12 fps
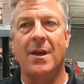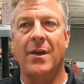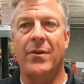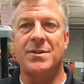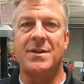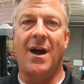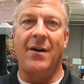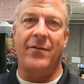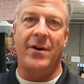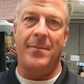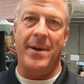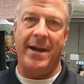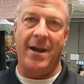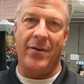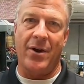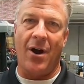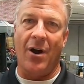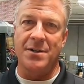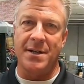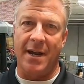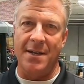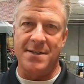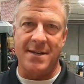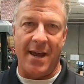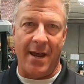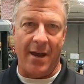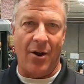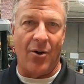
And there's not very many other cars that can say